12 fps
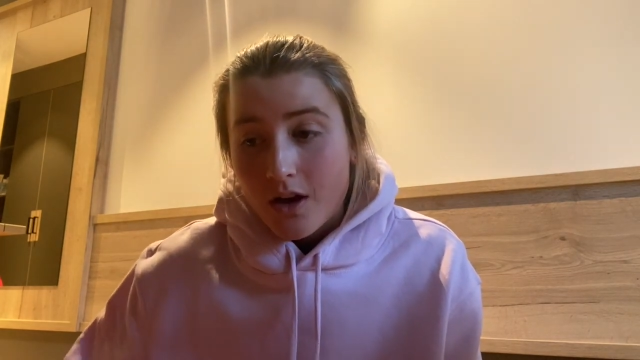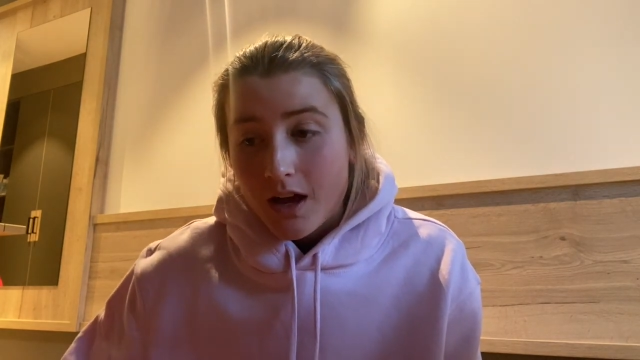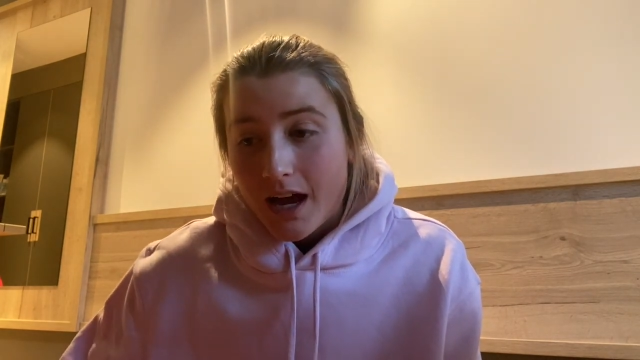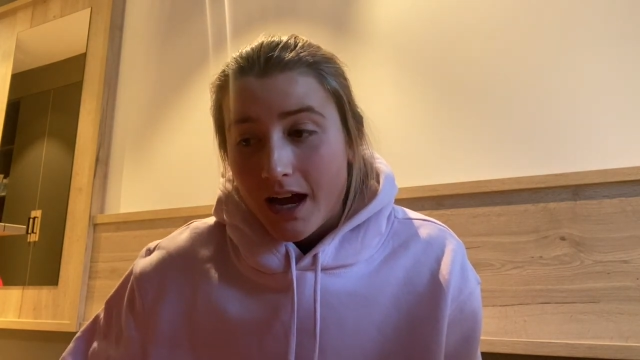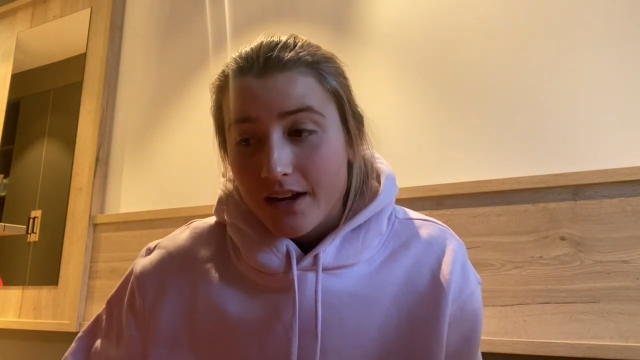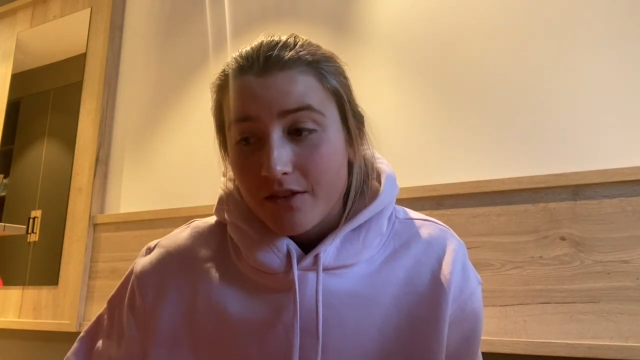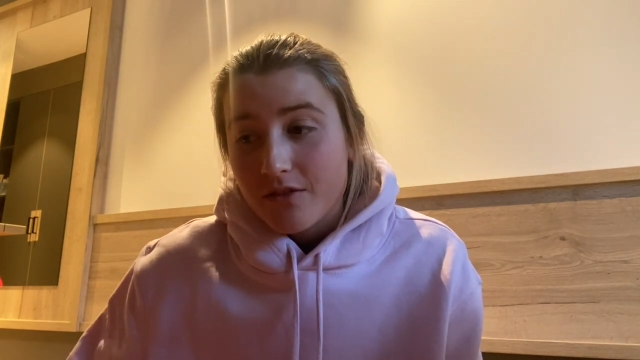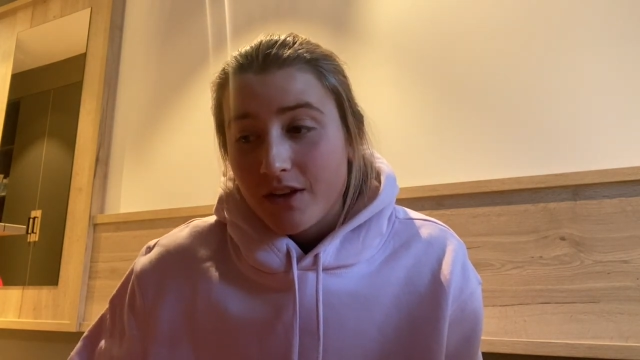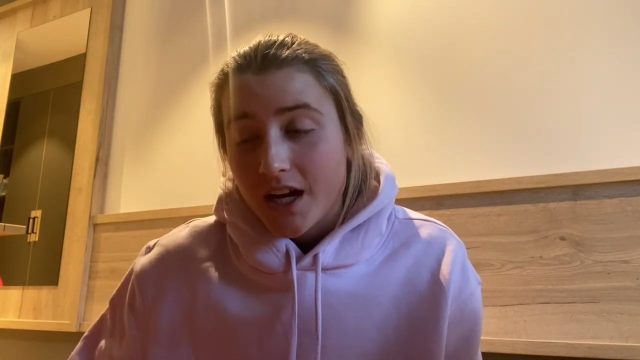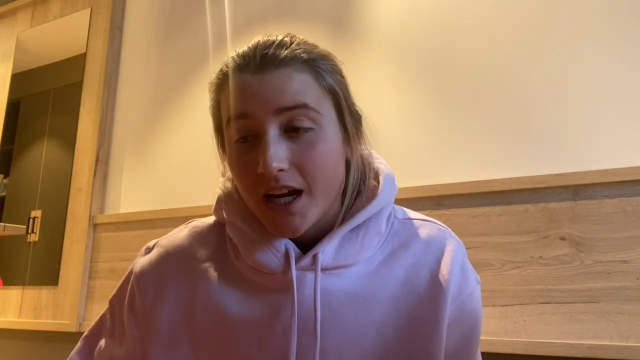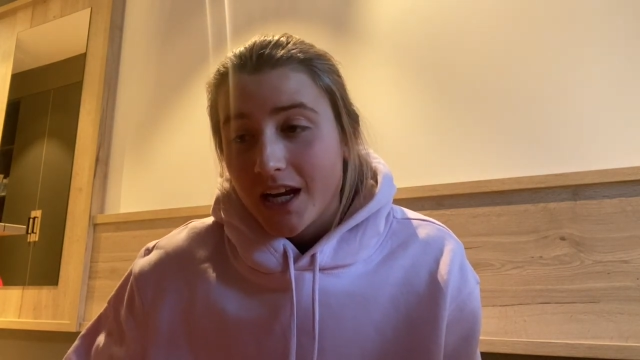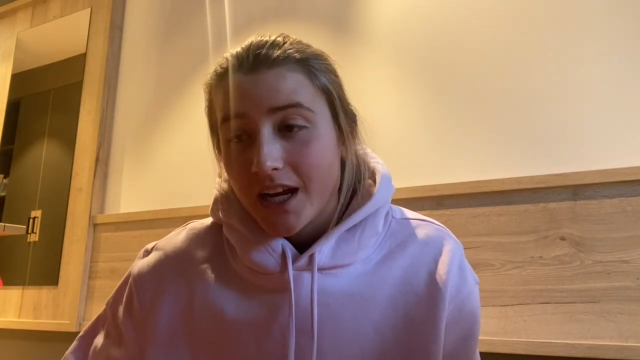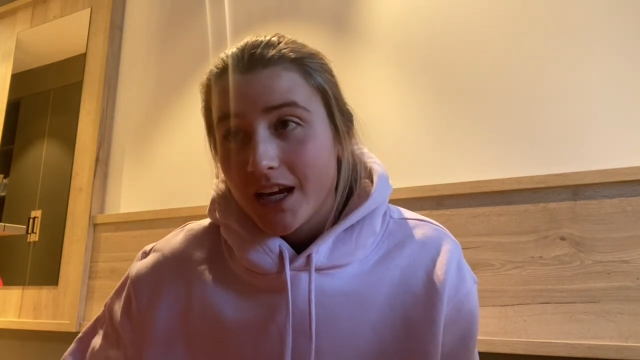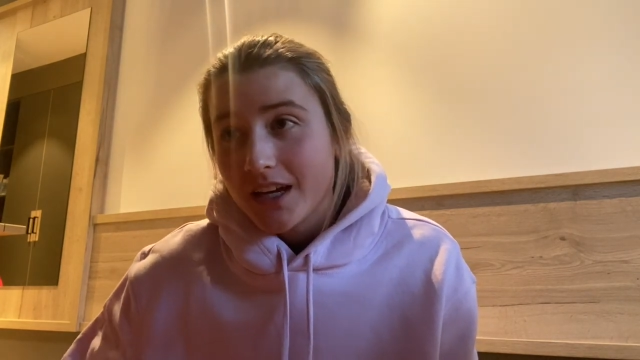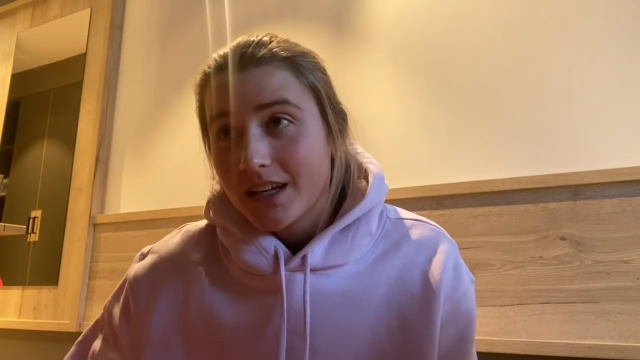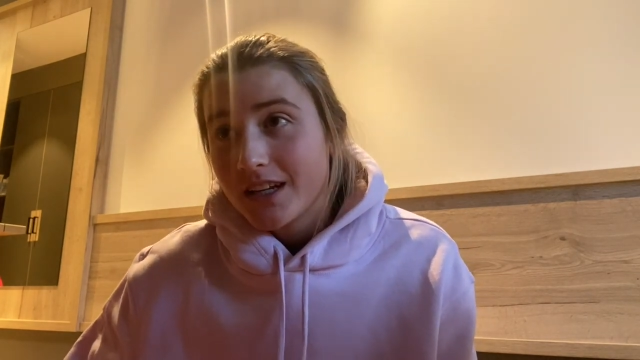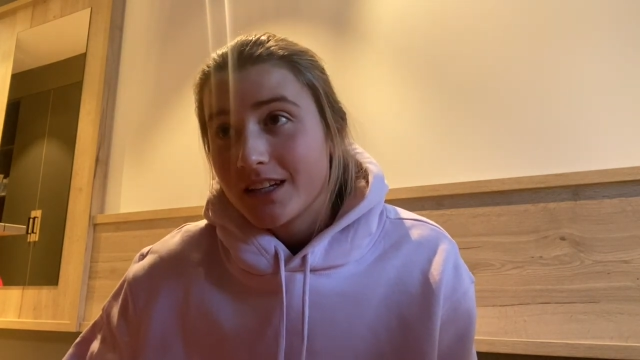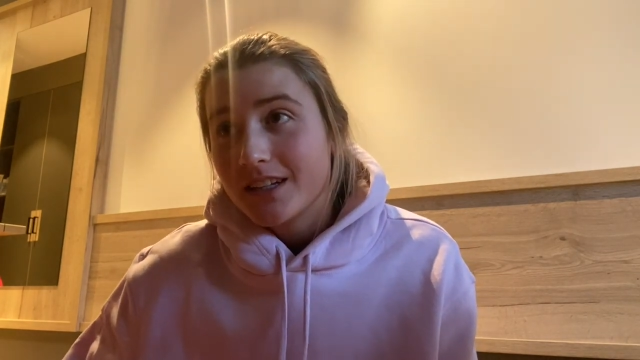had a very
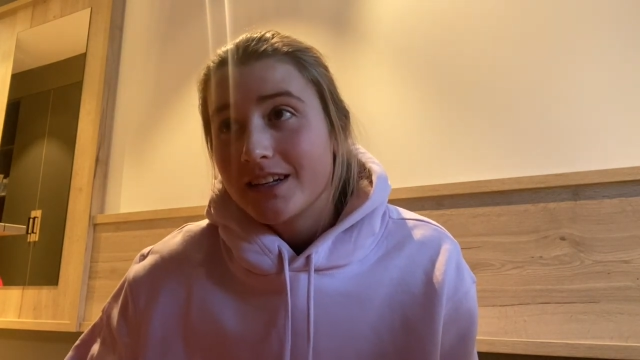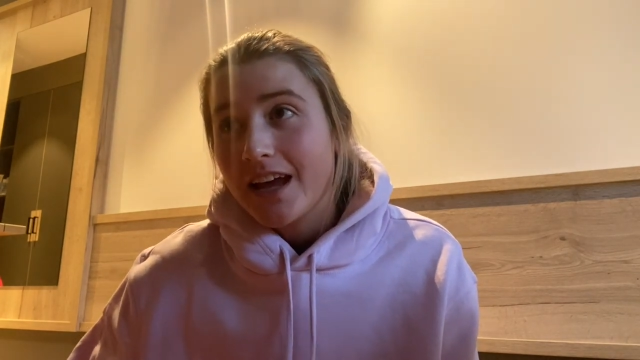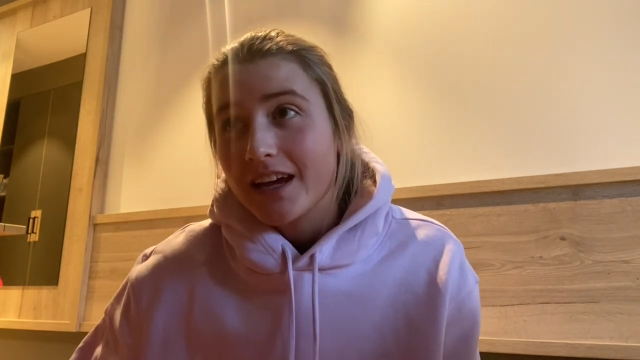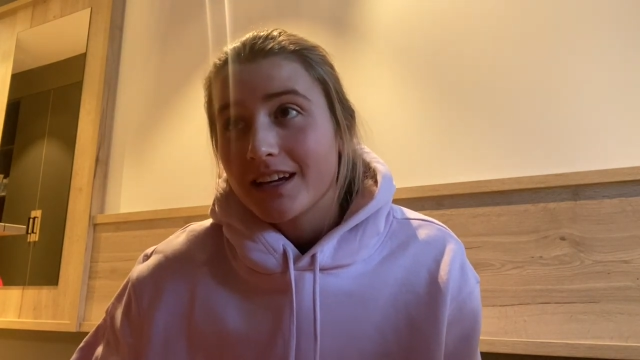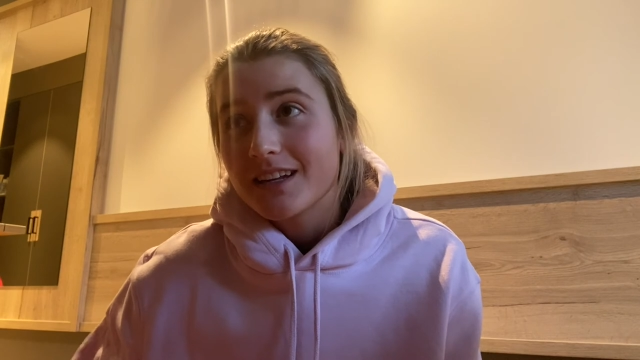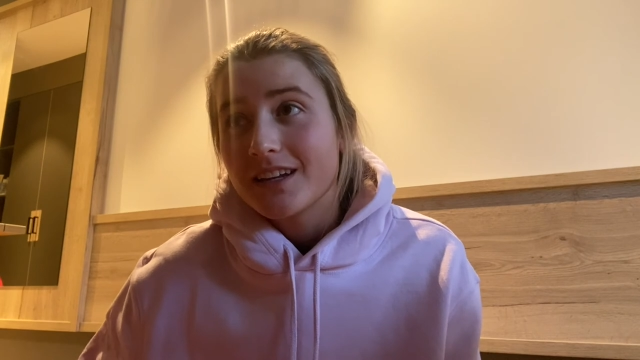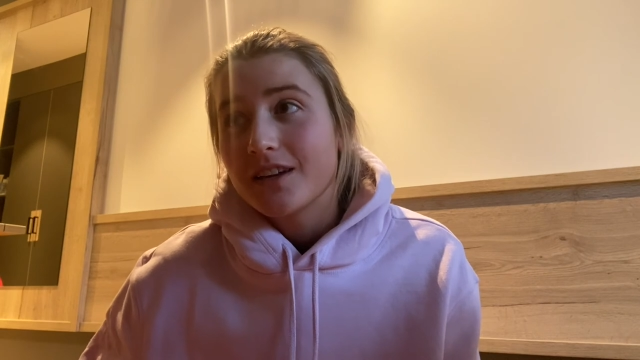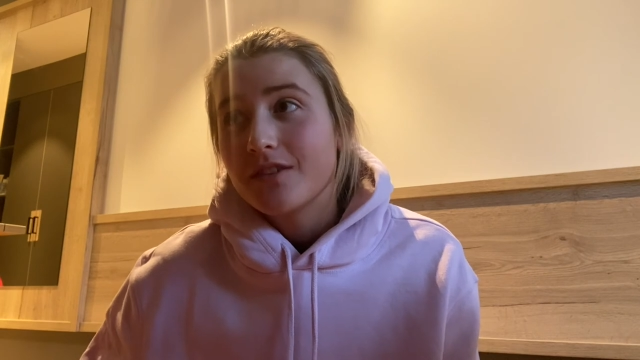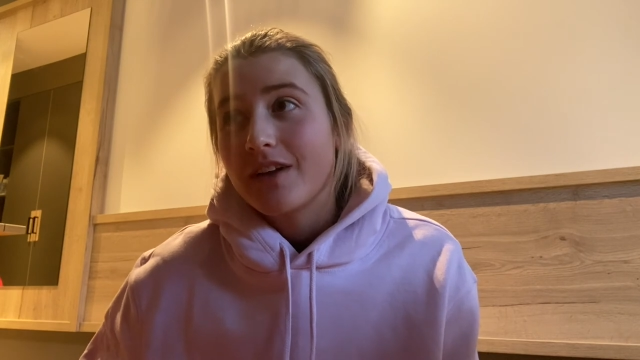negative